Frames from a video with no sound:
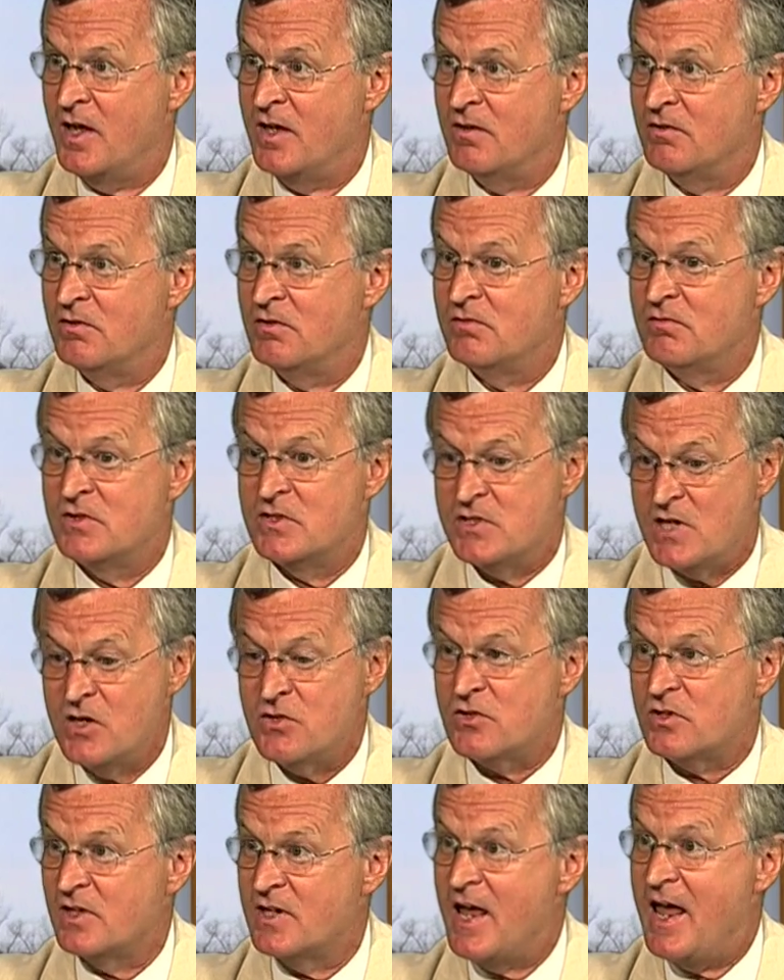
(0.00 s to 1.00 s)
and
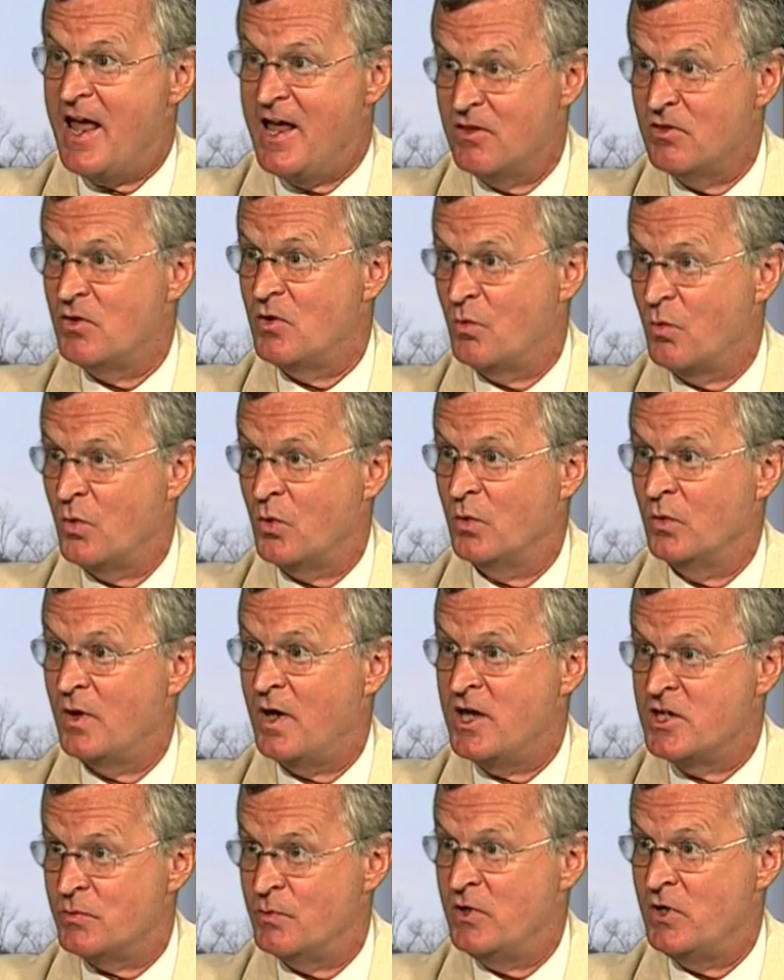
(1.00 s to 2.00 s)
essentially end the world
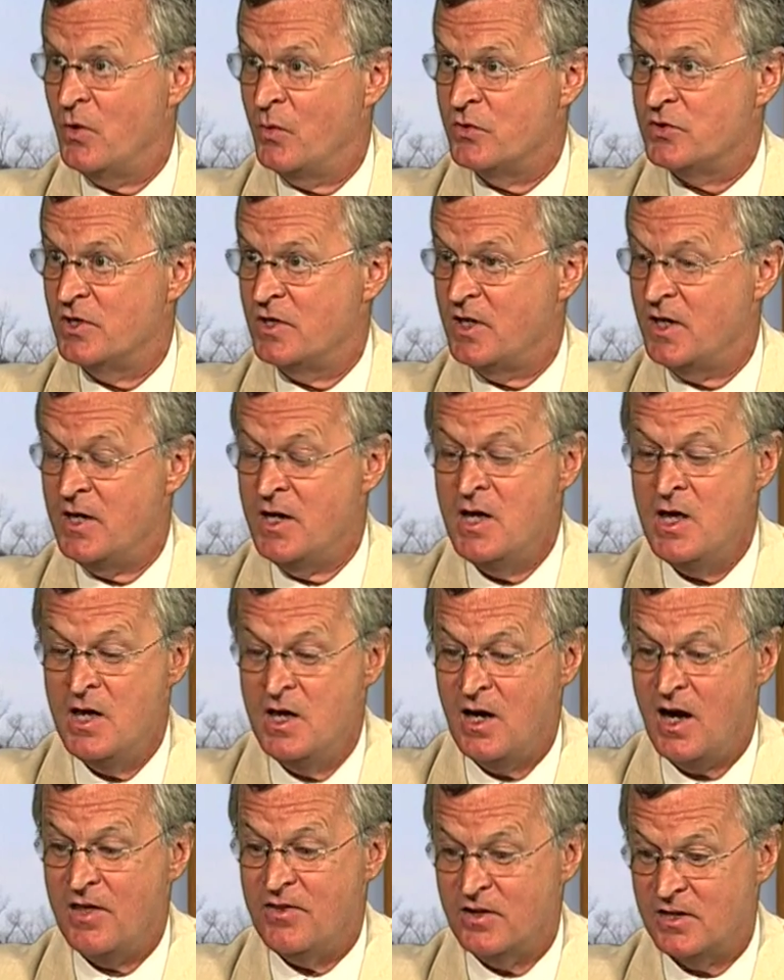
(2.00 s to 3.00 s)
as we know it today.
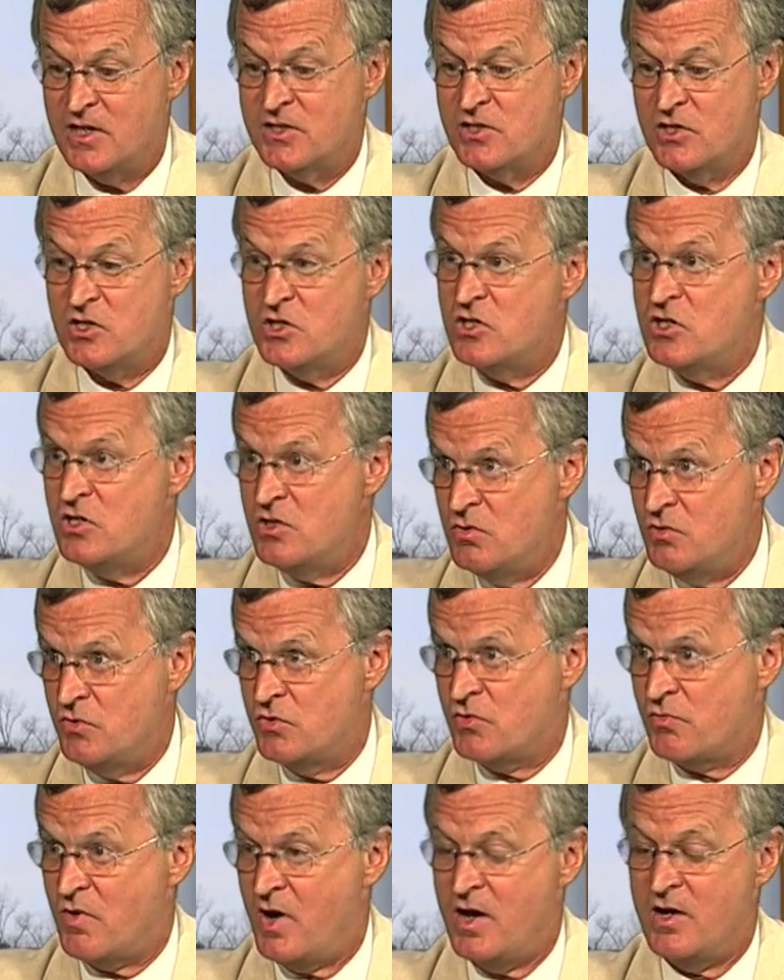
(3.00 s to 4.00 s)
I think that's a
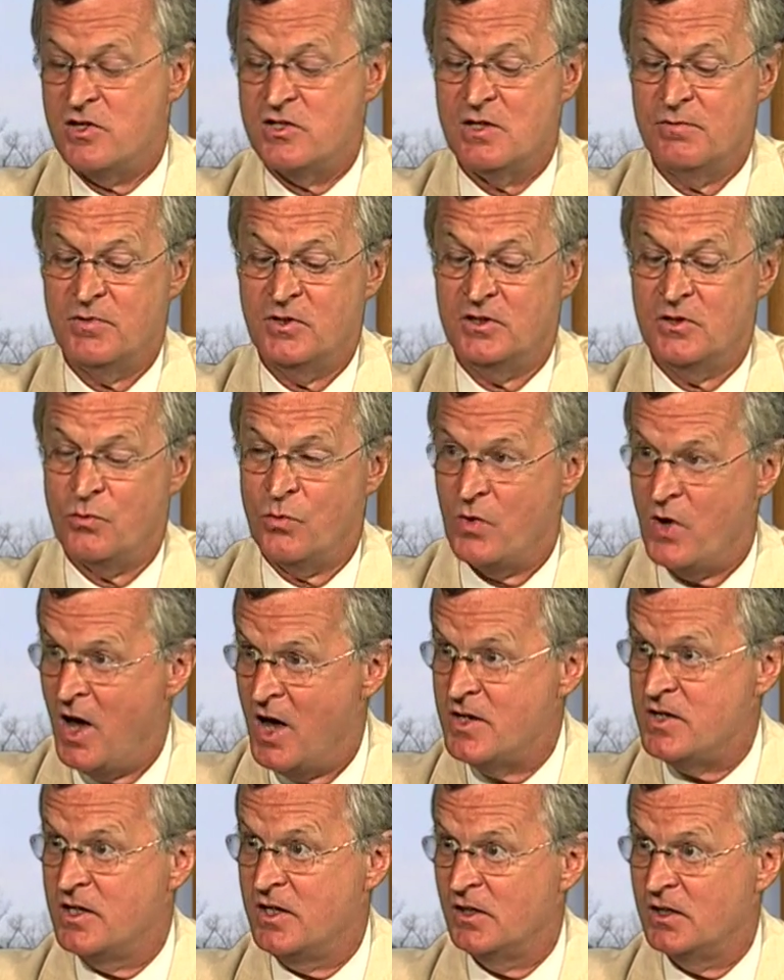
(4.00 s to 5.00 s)
huge threat. It's something that we're
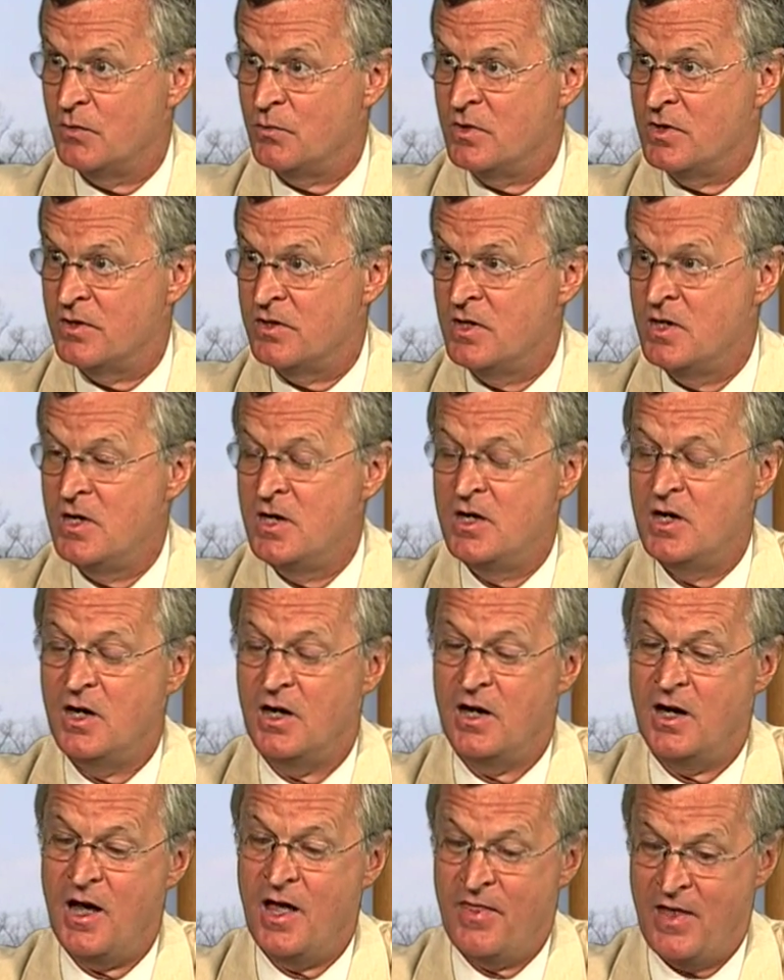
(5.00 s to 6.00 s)
not dealing with.
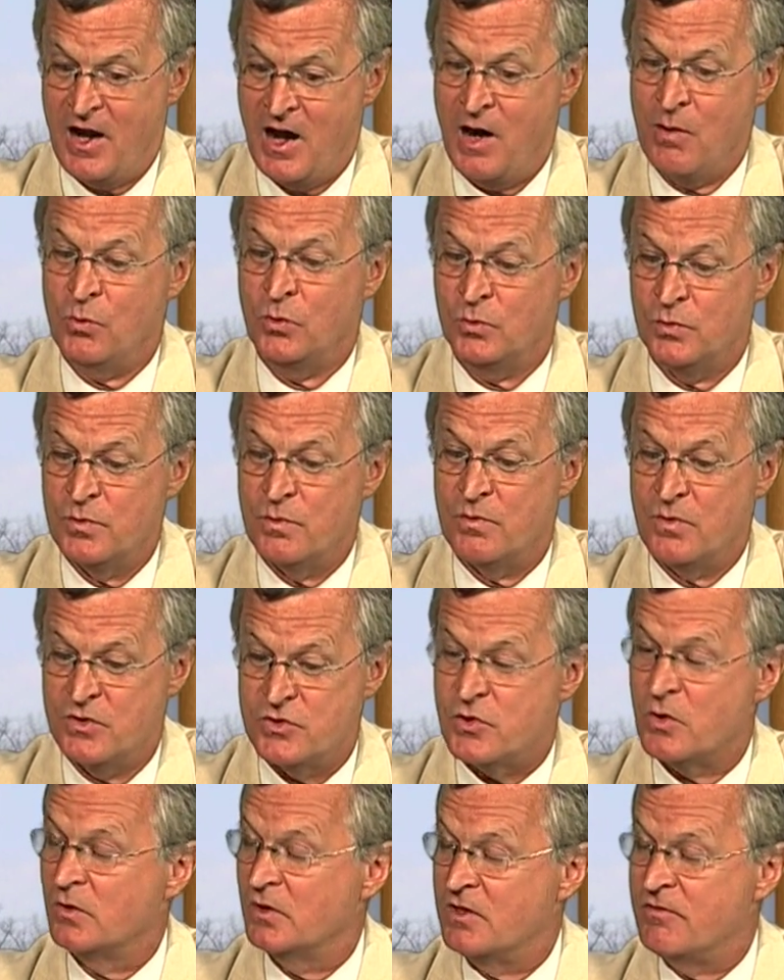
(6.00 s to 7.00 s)
and that I will
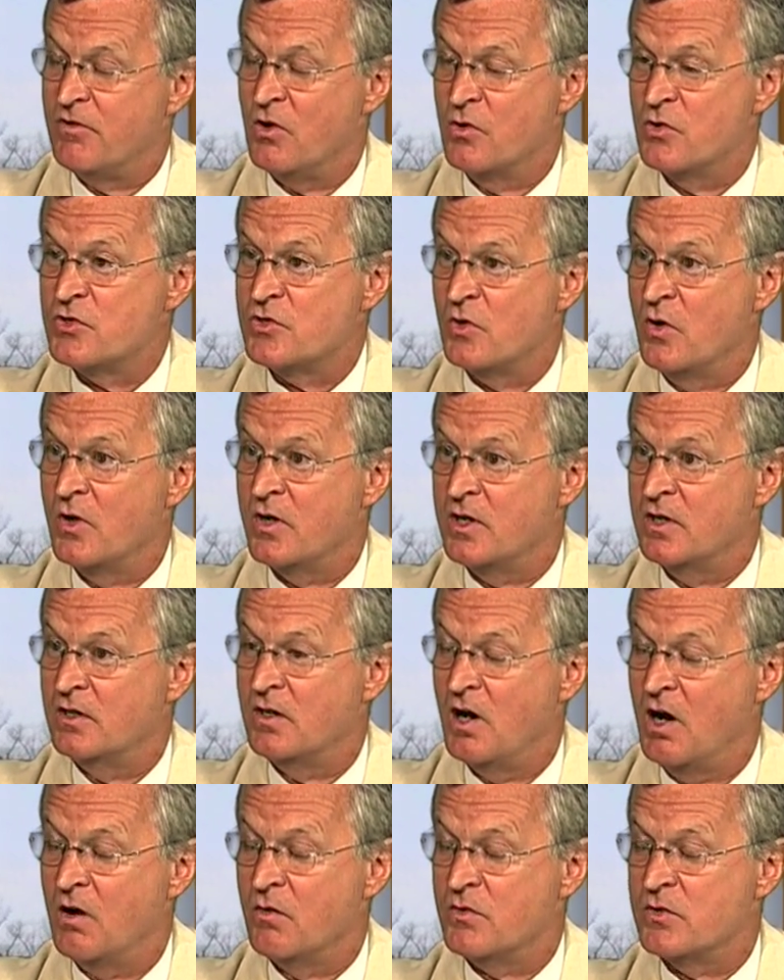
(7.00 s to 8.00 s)
certainly focus on in
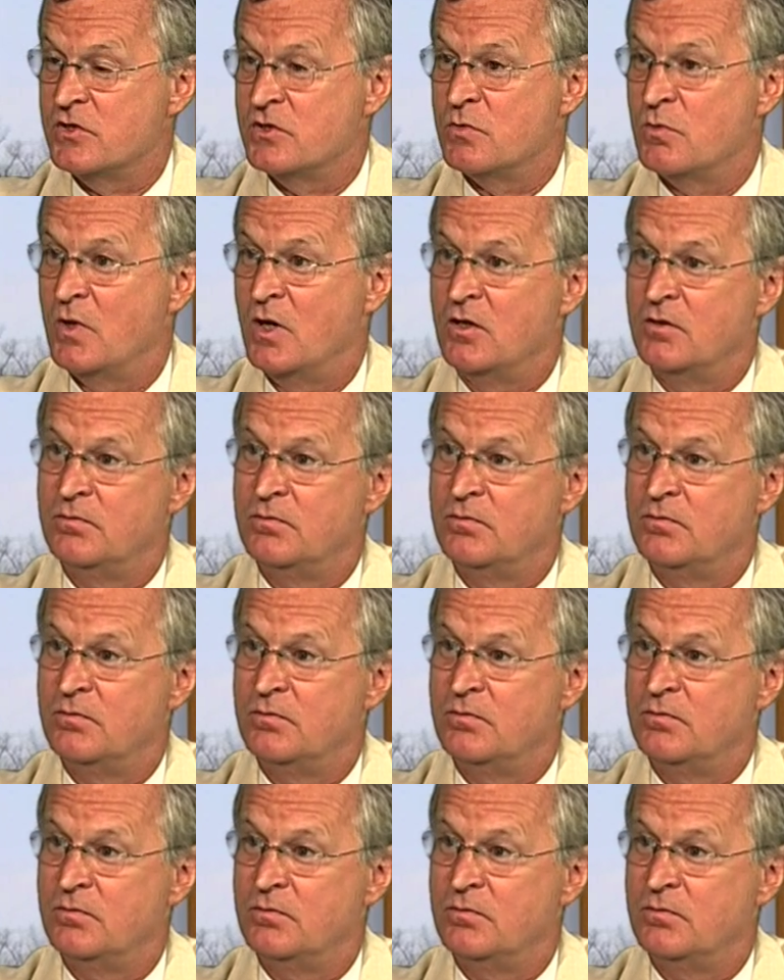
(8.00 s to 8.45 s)
Congress as well.